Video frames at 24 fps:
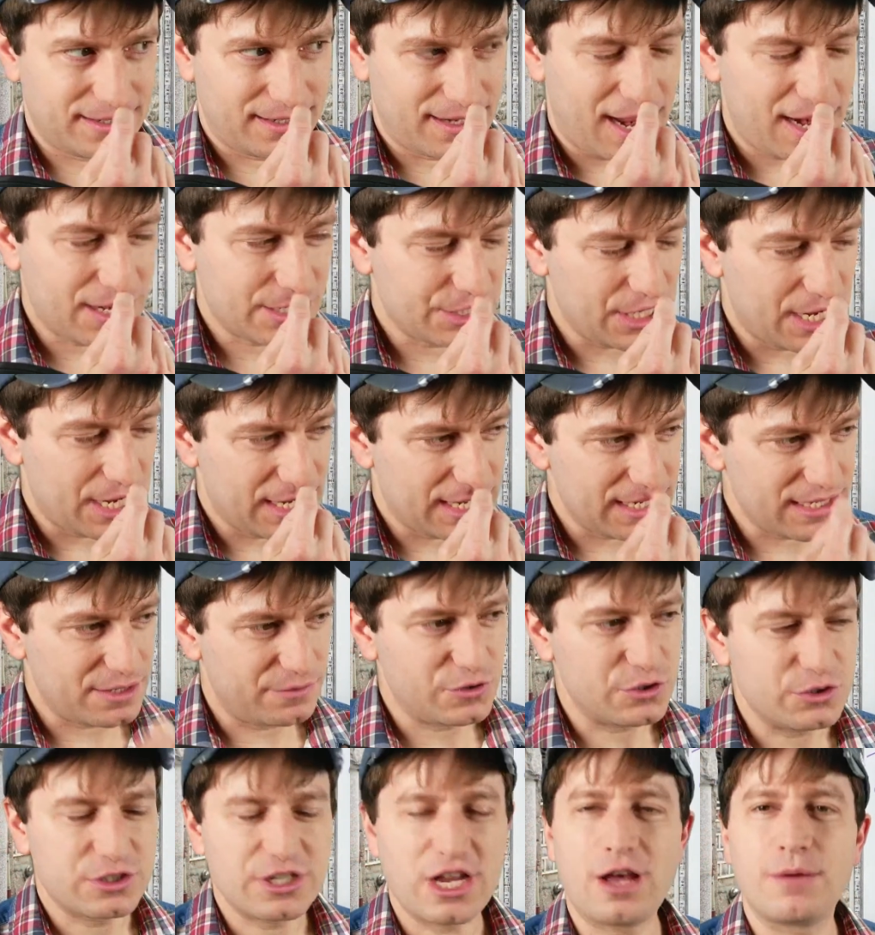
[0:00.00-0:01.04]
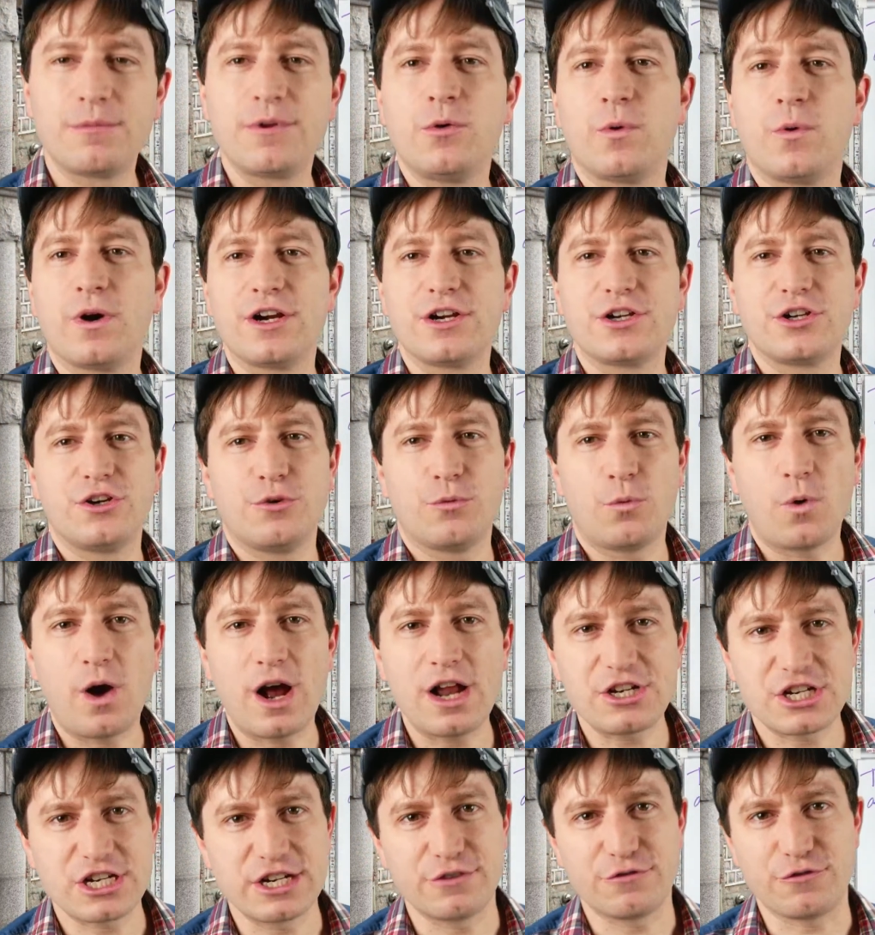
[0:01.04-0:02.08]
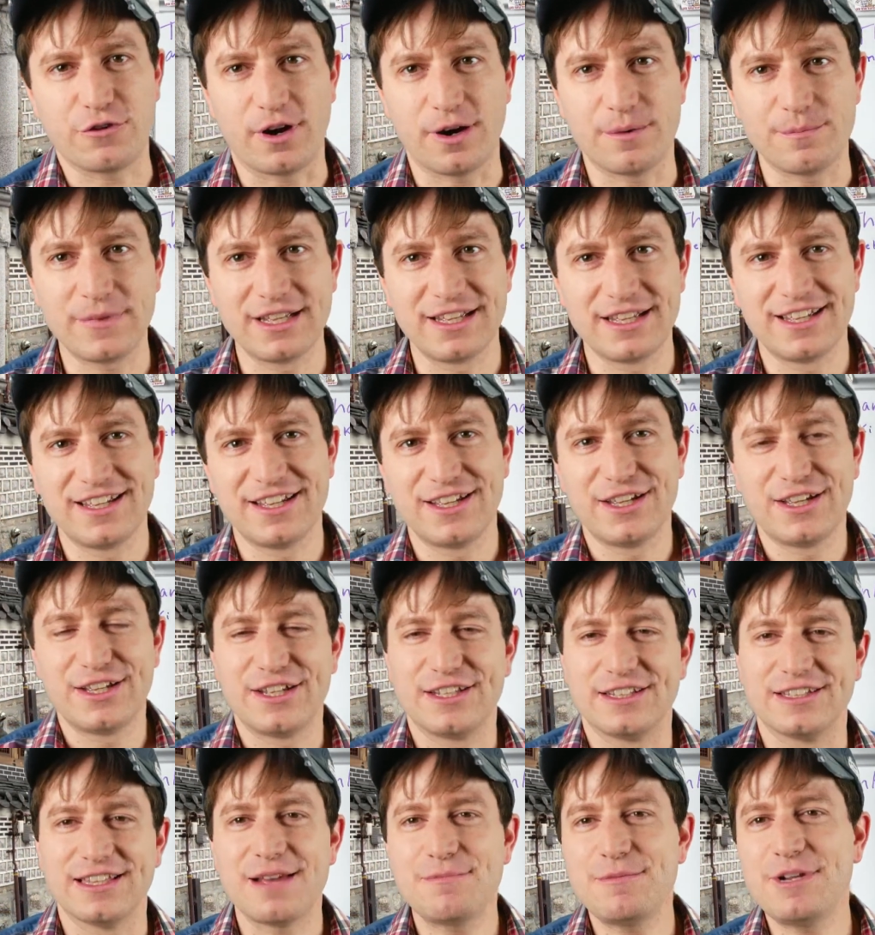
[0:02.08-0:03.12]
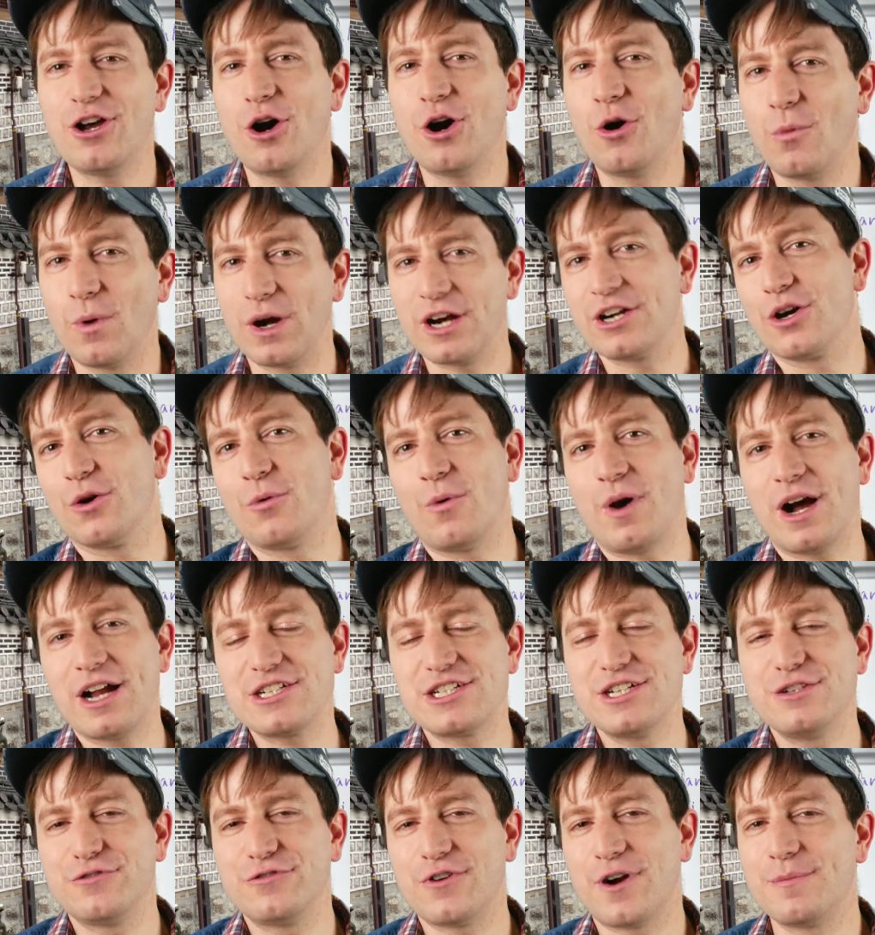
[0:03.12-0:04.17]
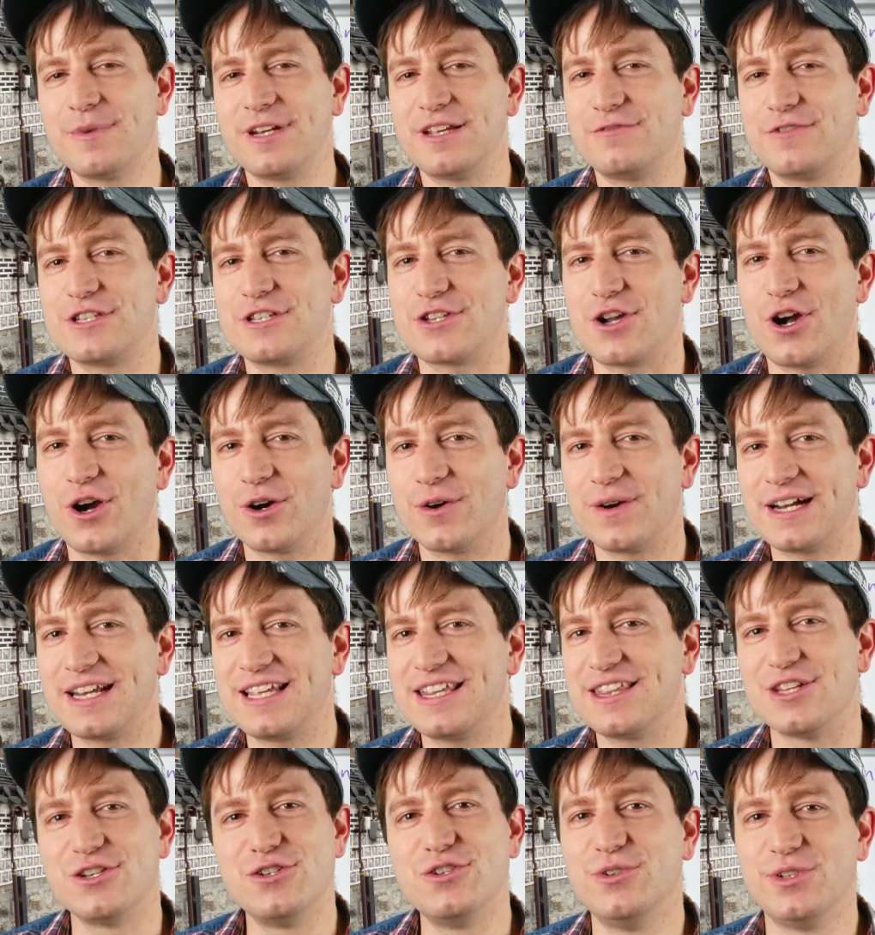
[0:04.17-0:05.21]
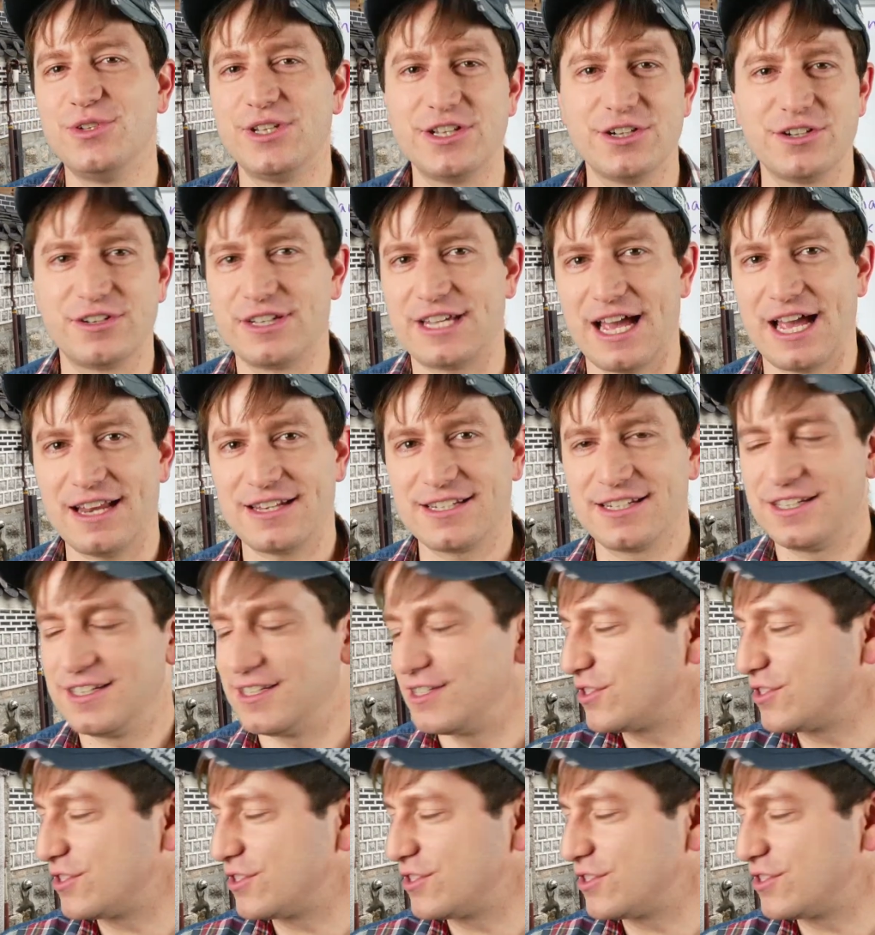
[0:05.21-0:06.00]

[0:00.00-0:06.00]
Actually, I guess if you tell me where you're watching from, let me know where you're watching from and if it's already the new year yet.